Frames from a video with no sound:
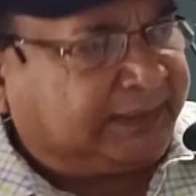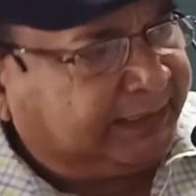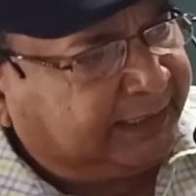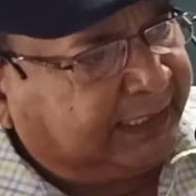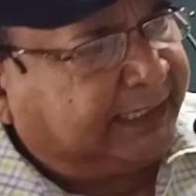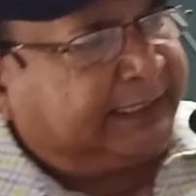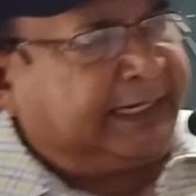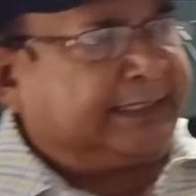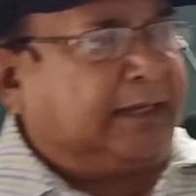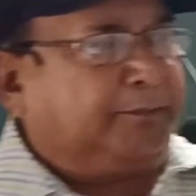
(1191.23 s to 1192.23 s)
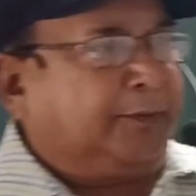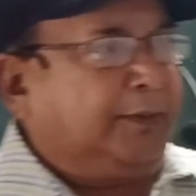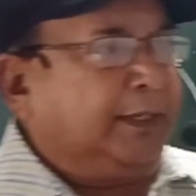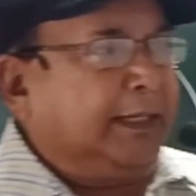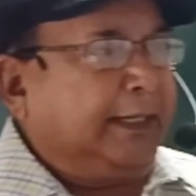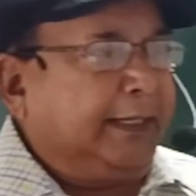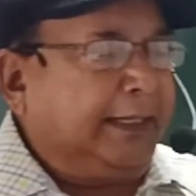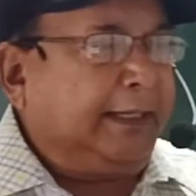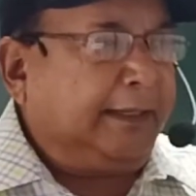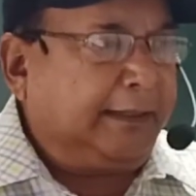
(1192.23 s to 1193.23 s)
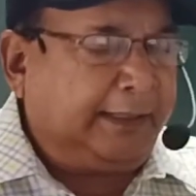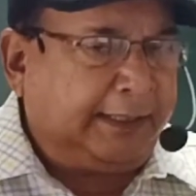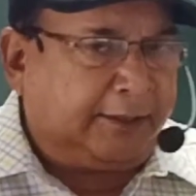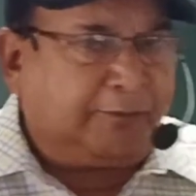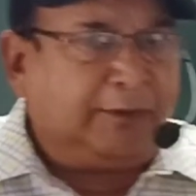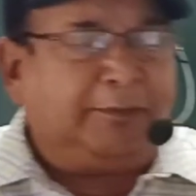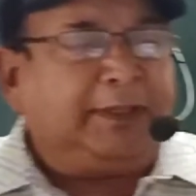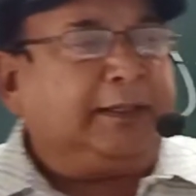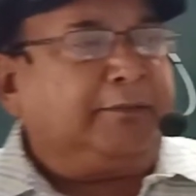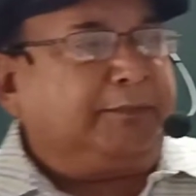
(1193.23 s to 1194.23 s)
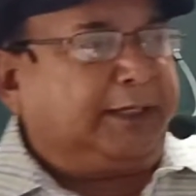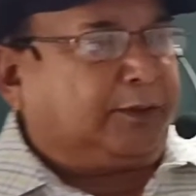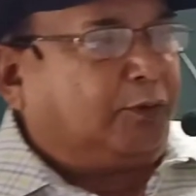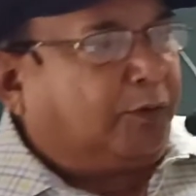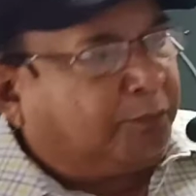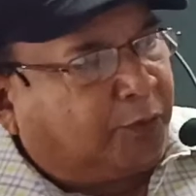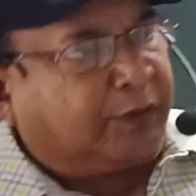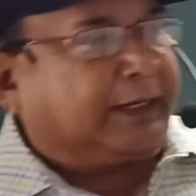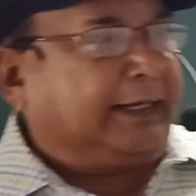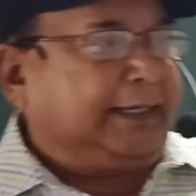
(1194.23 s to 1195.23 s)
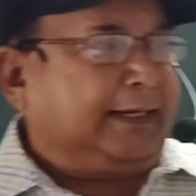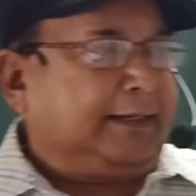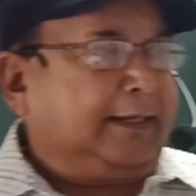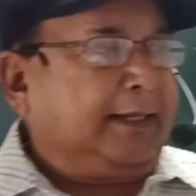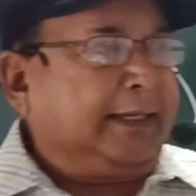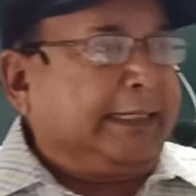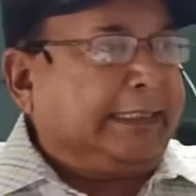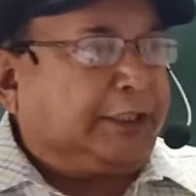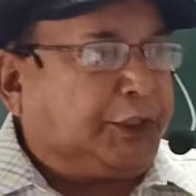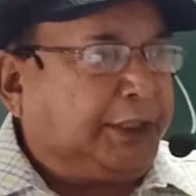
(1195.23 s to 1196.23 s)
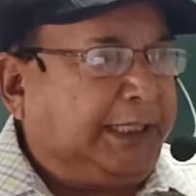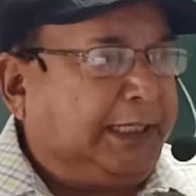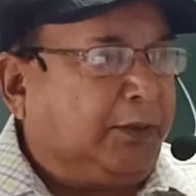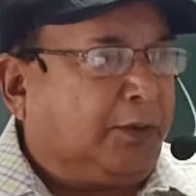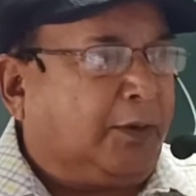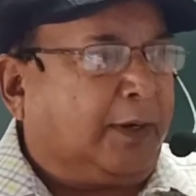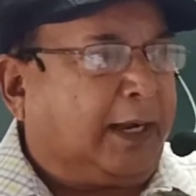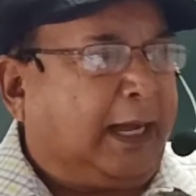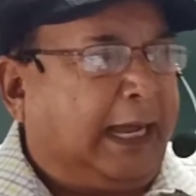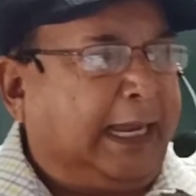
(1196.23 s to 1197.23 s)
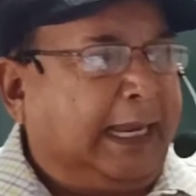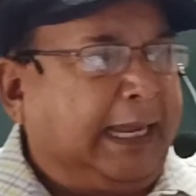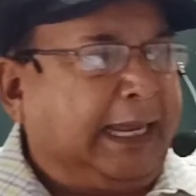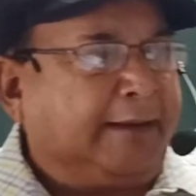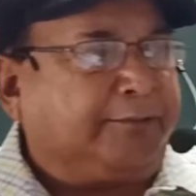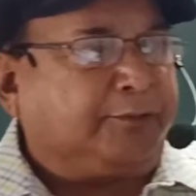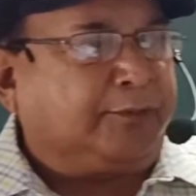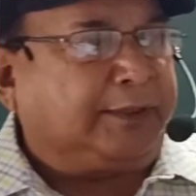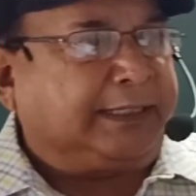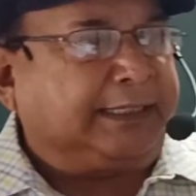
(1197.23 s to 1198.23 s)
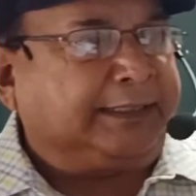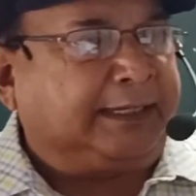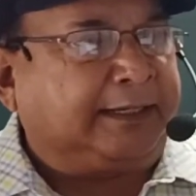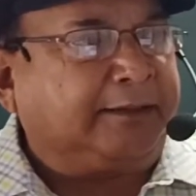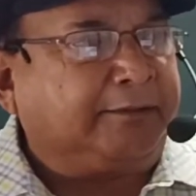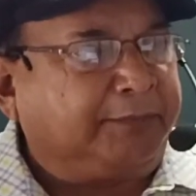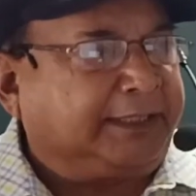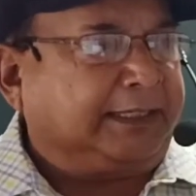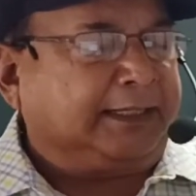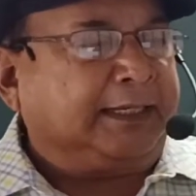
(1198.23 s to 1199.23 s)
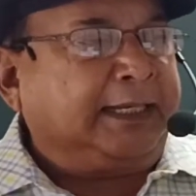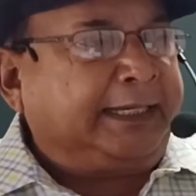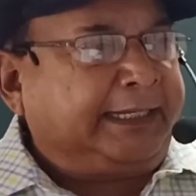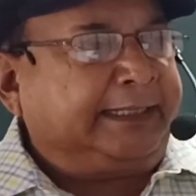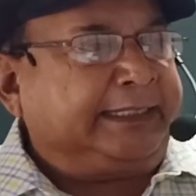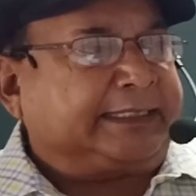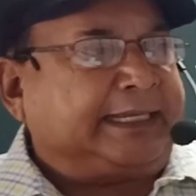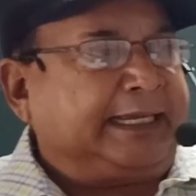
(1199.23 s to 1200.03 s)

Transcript: In another example, it will be make you more clear. She or I have to attend the meeting. In this